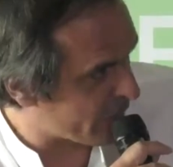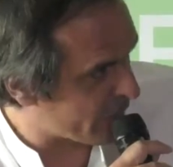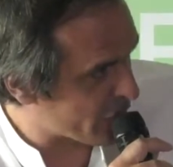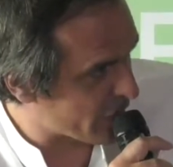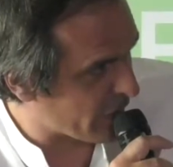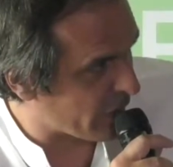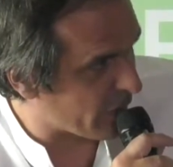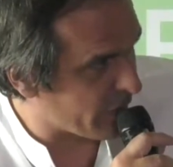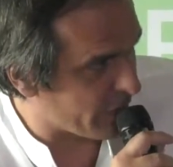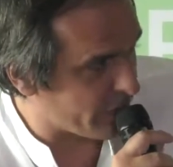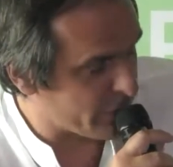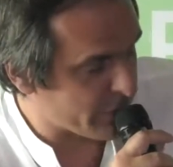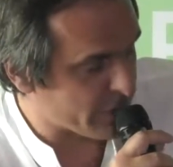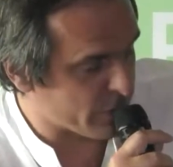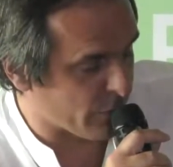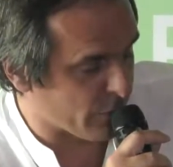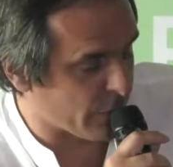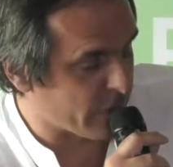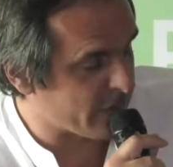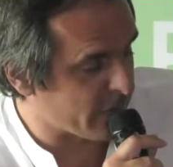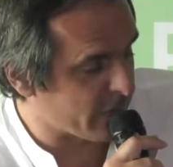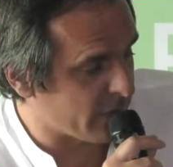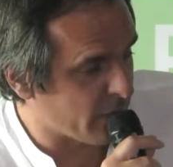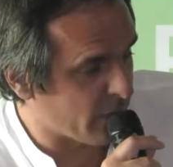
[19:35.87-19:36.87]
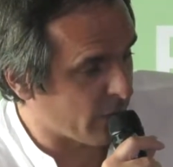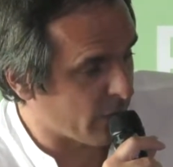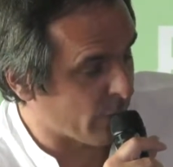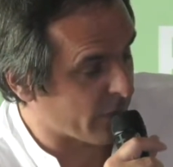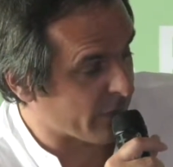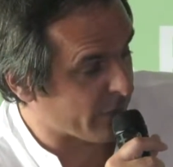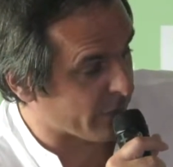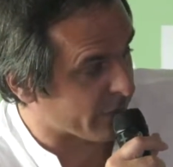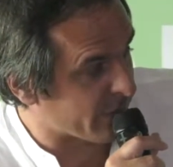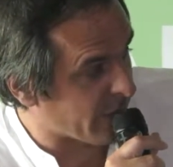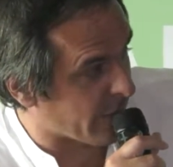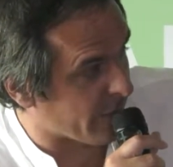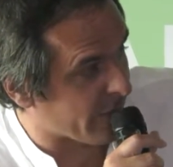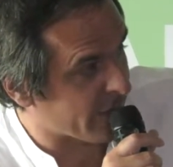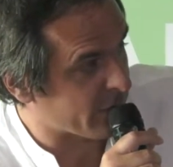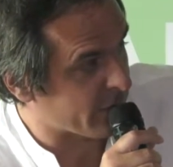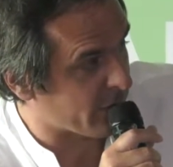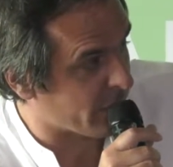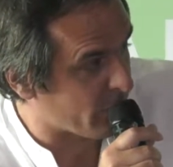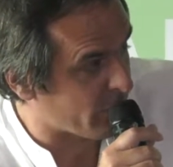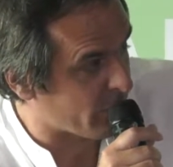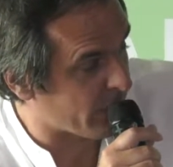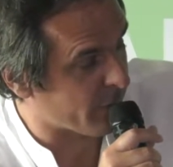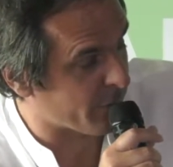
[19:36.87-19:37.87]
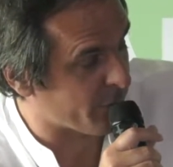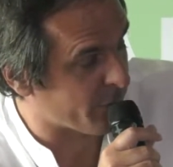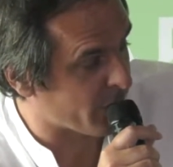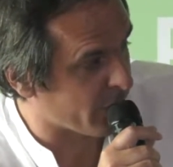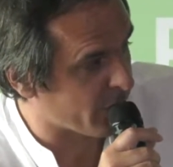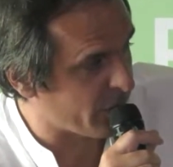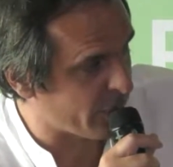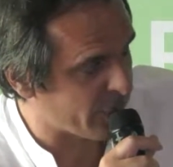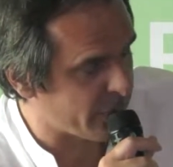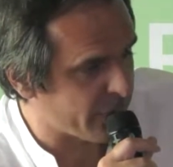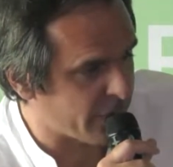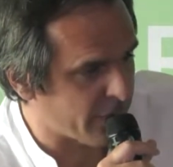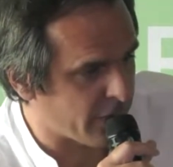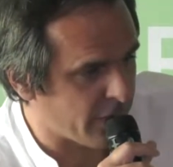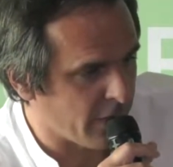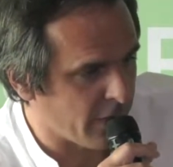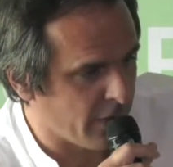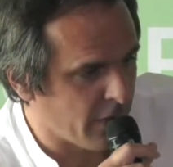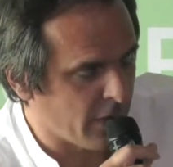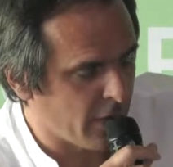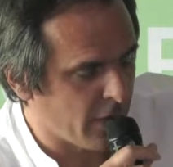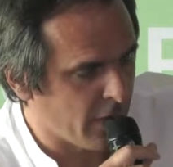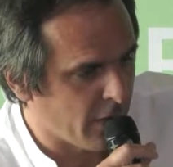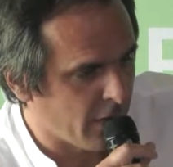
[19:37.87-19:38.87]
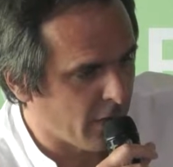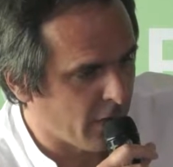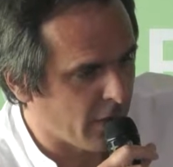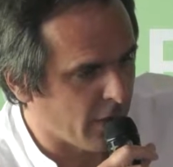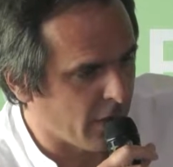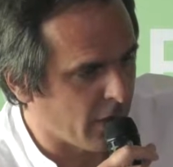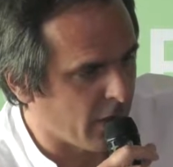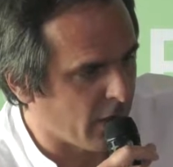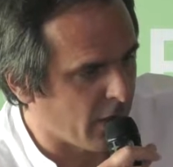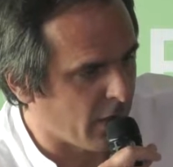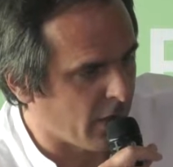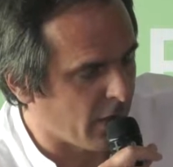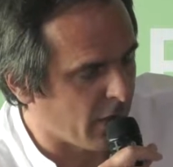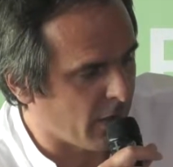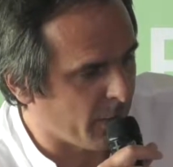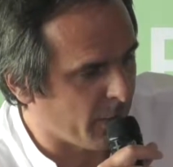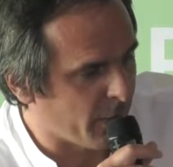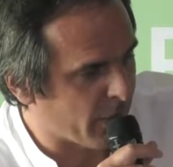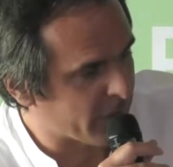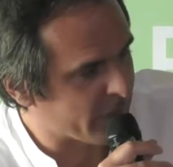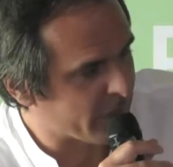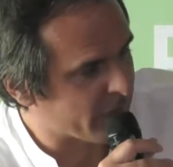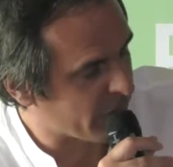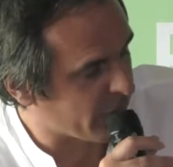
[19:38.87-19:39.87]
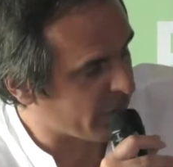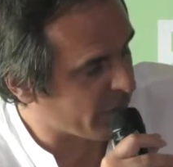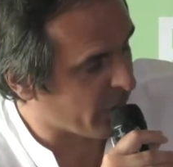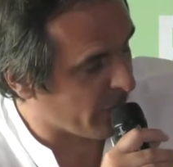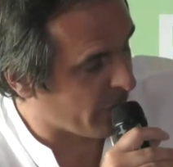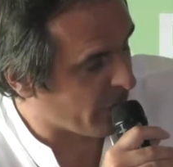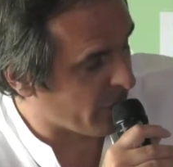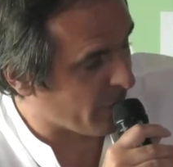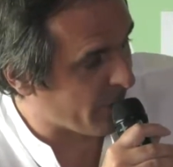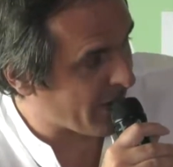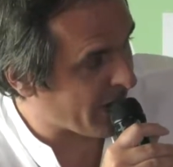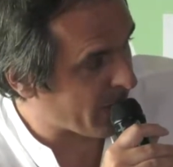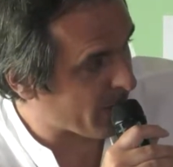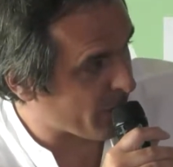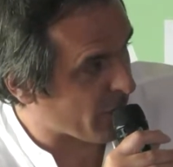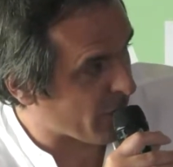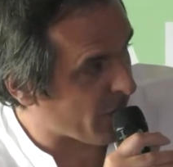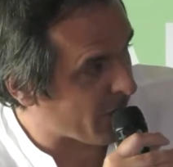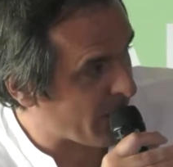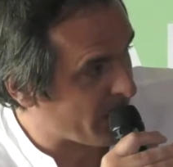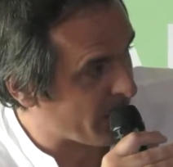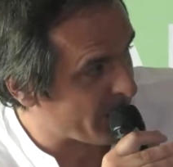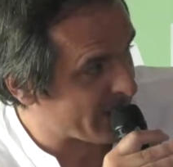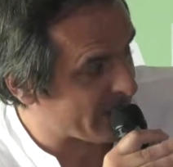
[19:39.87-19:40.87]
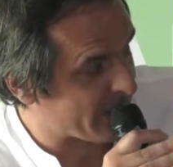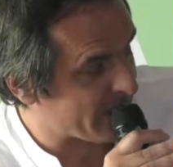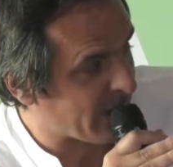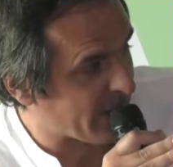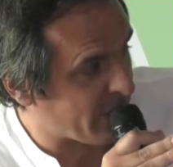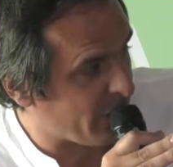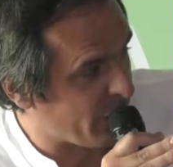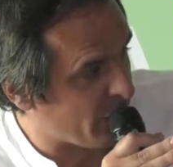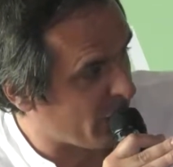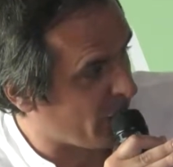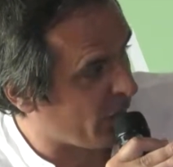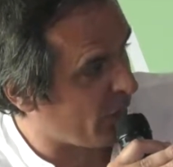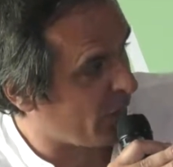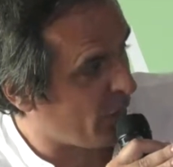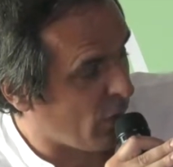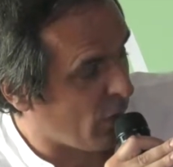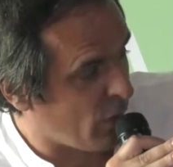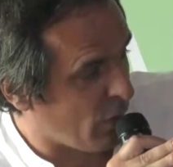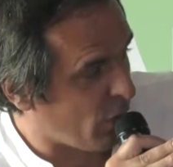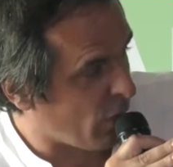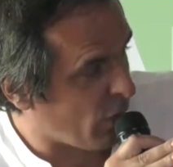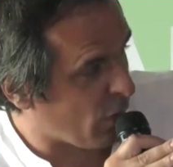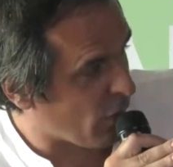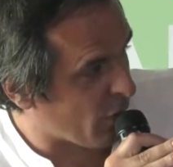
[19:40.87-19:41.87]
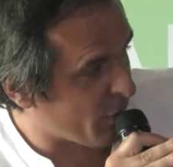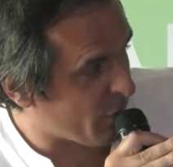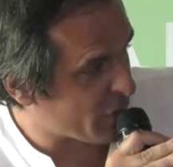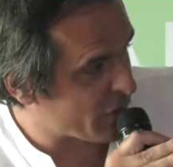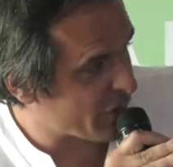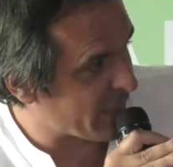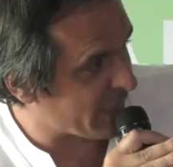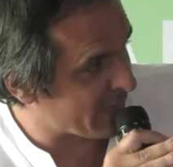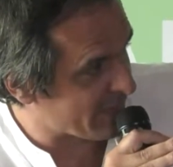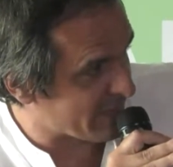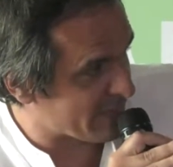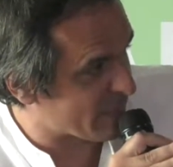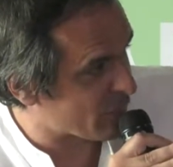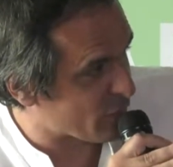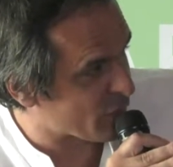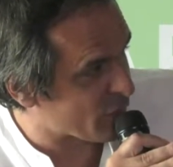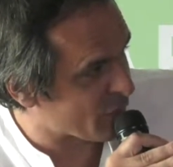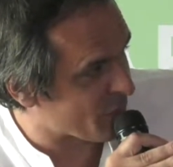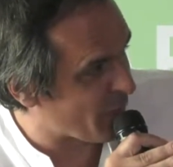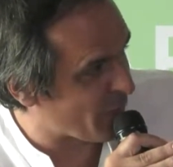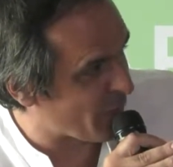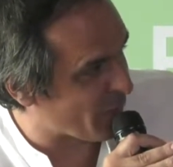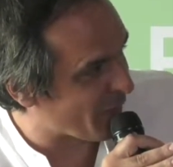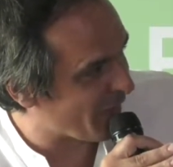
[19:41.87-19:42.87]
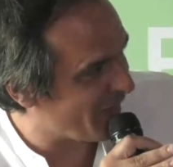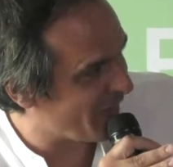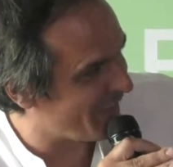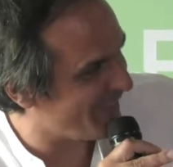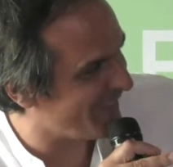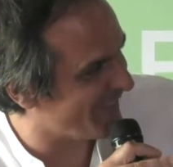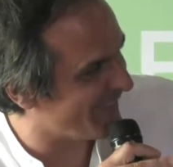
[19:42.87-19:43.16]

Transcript: of choice with the director, with the producer. But the main problem is that the whole budget is too small.